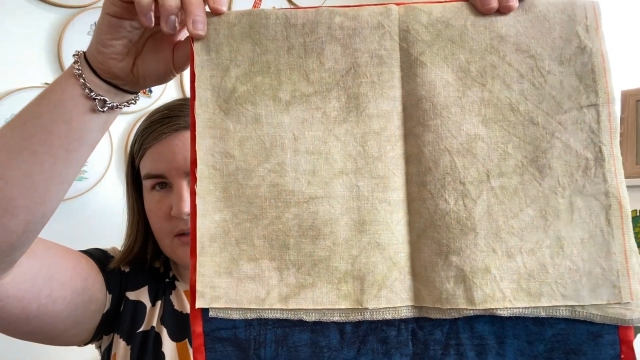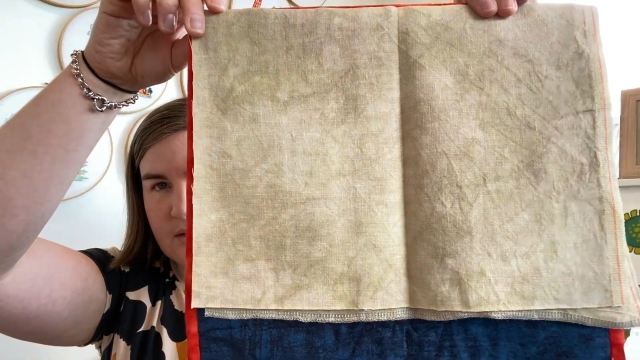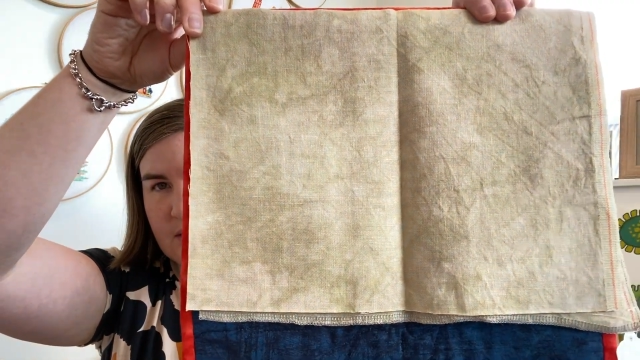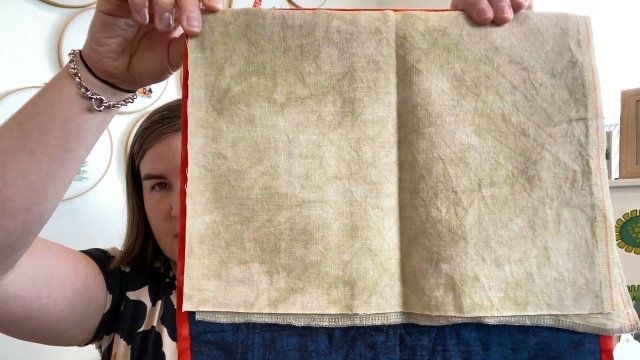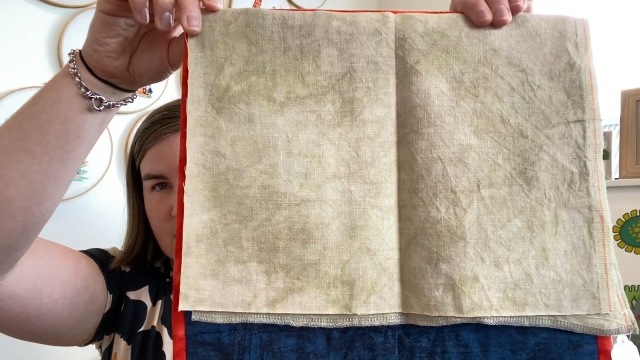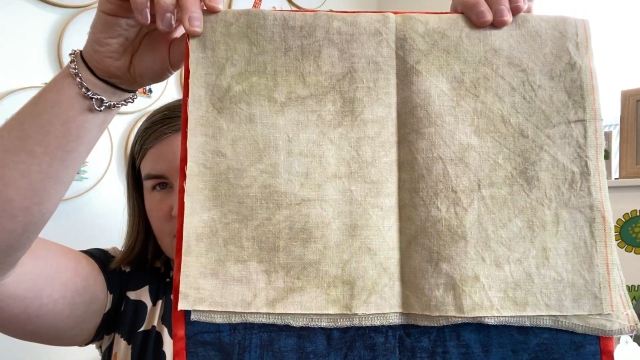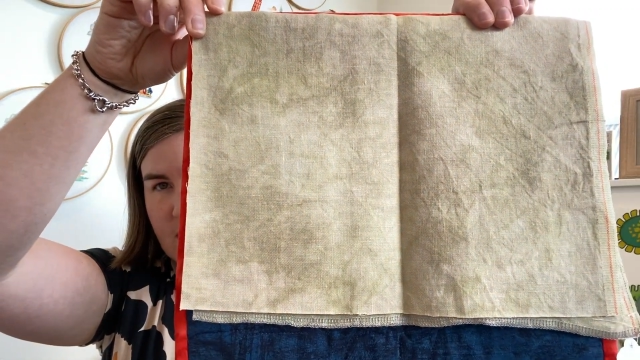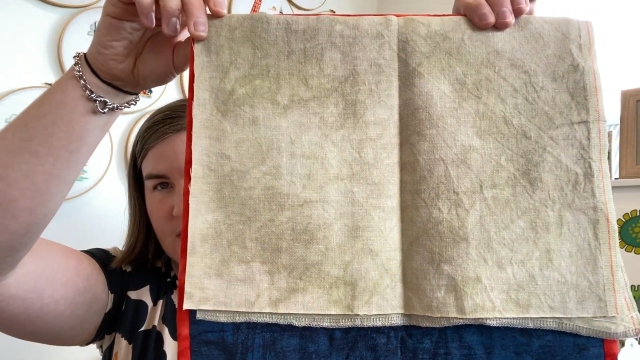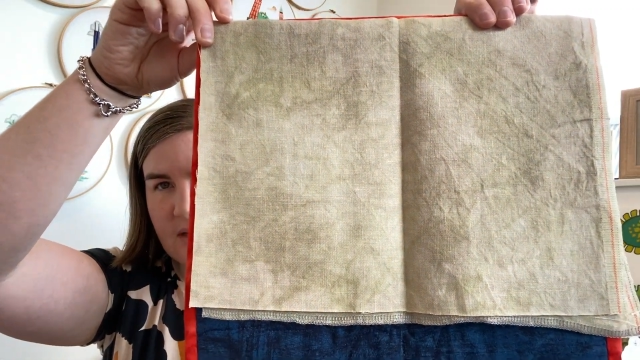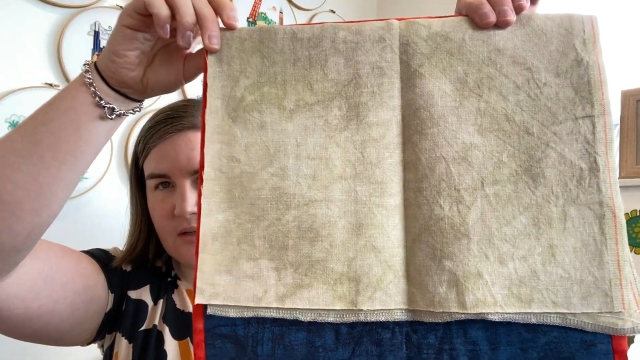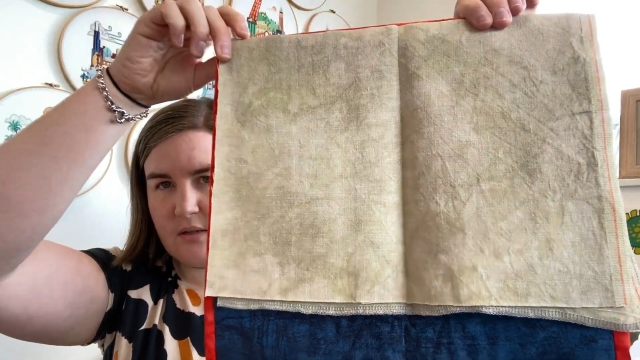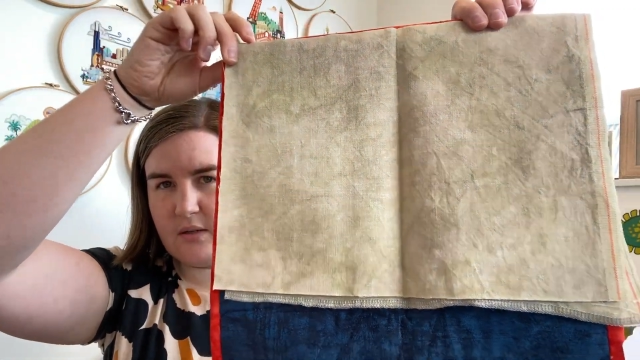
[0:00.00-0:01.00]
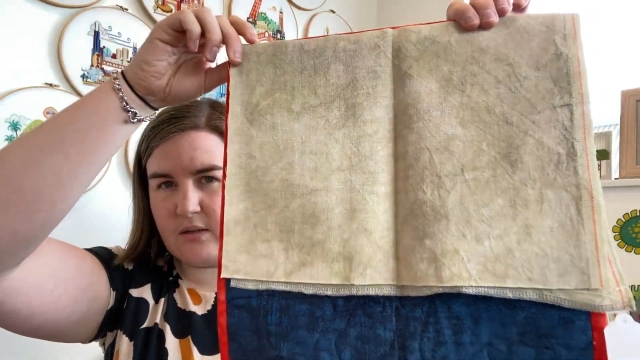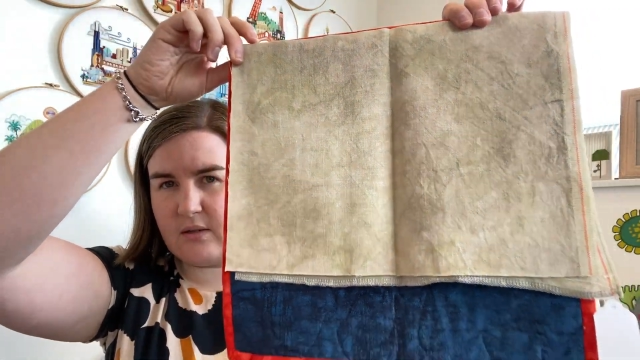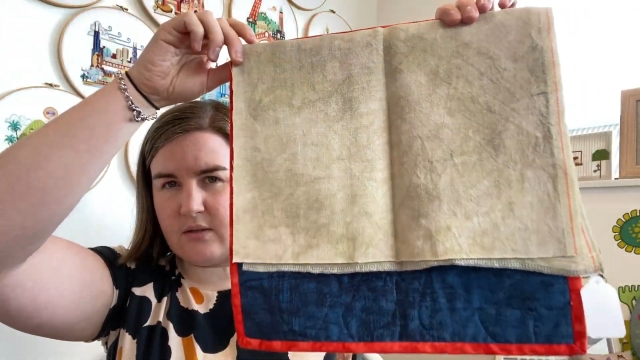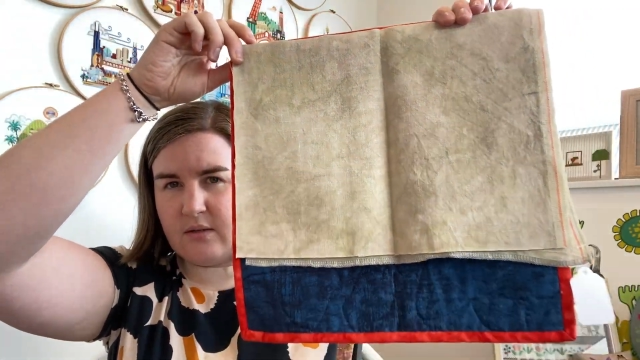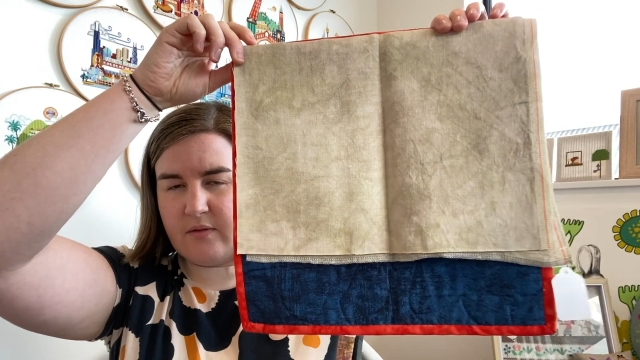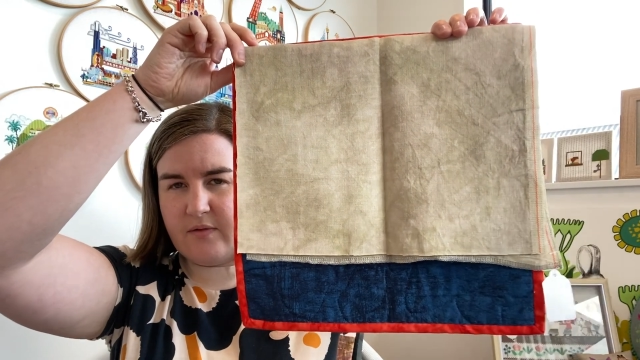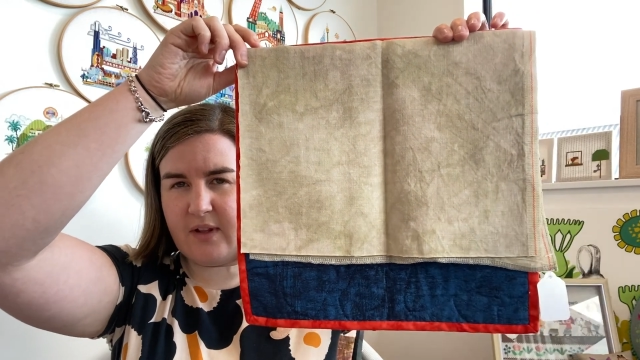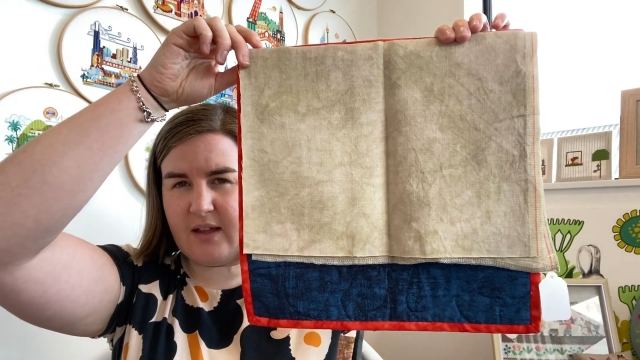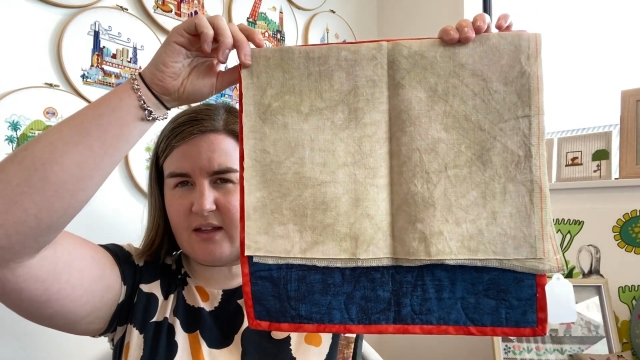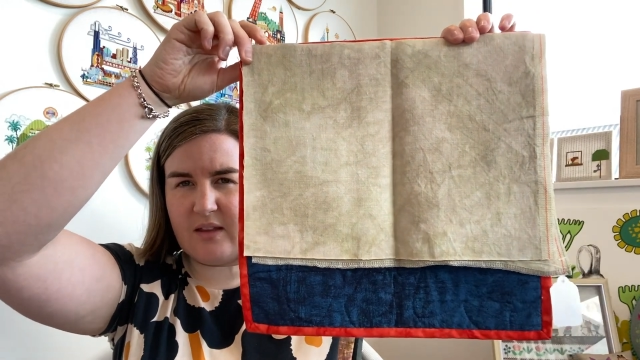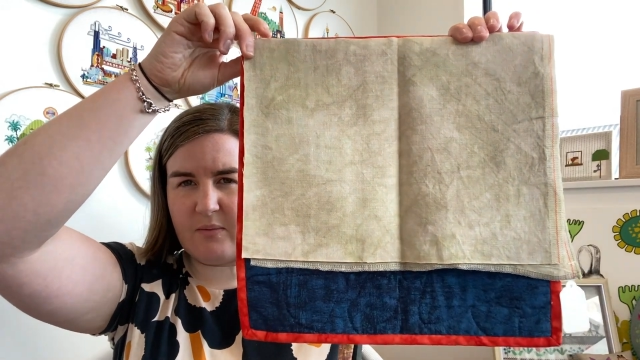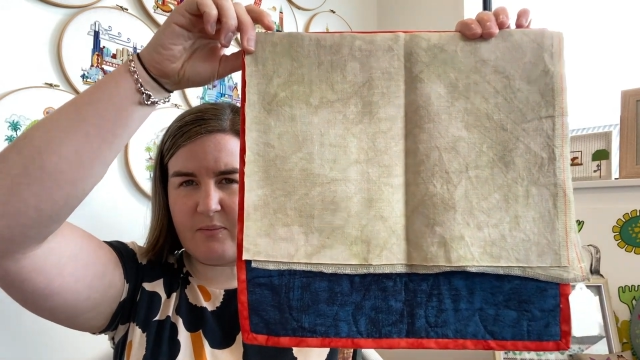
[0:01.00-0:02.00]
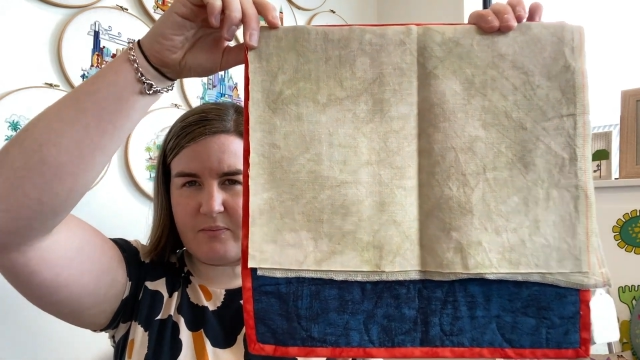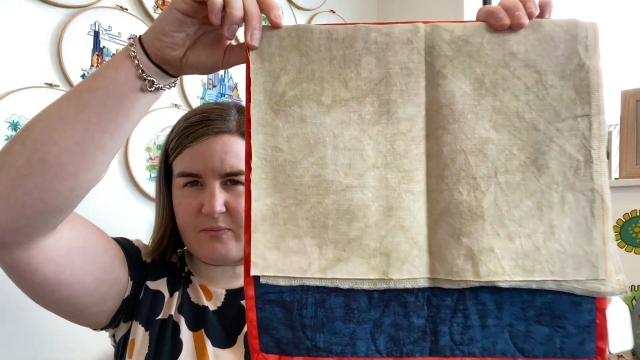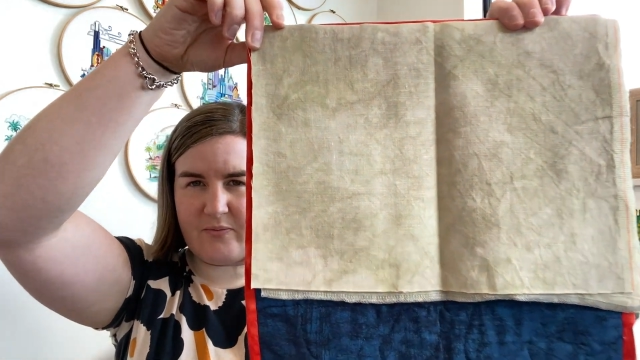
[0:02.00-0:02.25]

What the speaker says: So it's quite, I feel like the